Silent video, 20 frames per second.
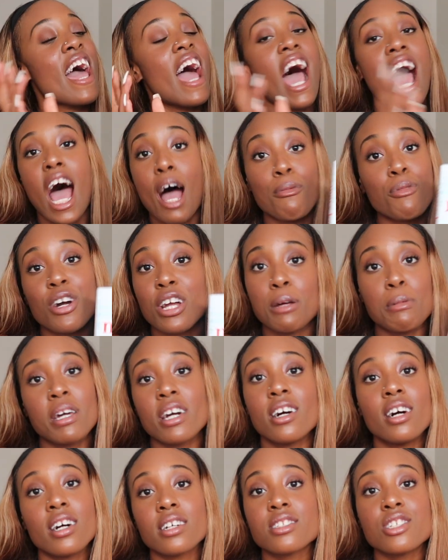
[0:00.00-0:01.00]
I'm gonna be
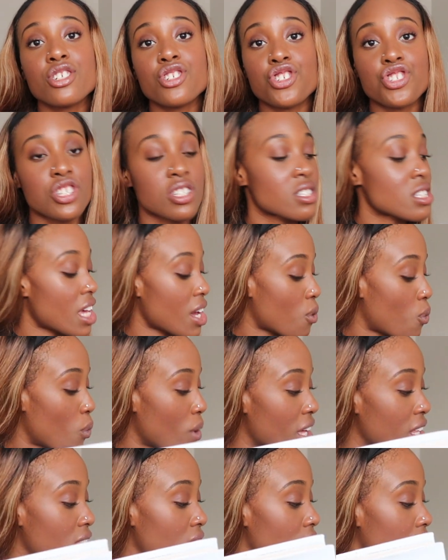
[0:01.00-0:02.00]
hooked, just like
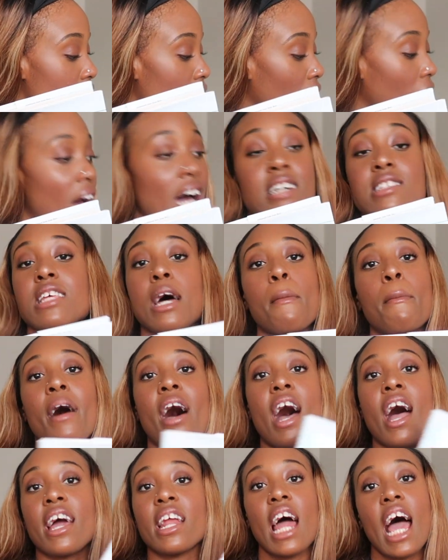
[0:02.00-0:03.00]
with The Lies That
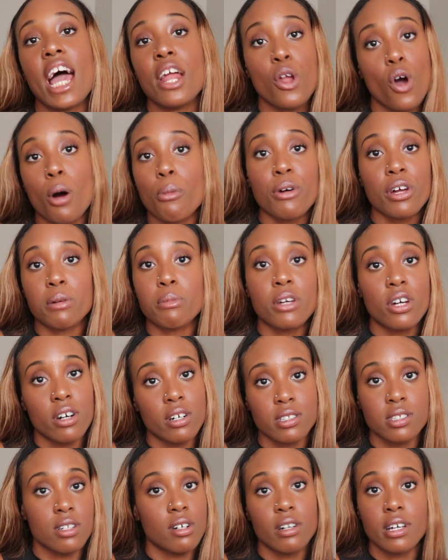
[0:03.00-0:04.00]
Bind. I know I'm gonna be
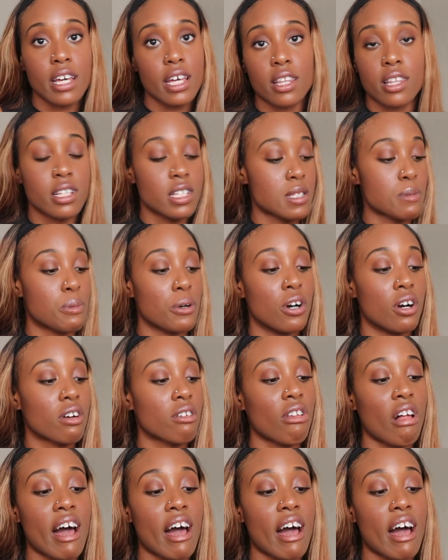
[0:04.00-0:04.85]
hooked in this book.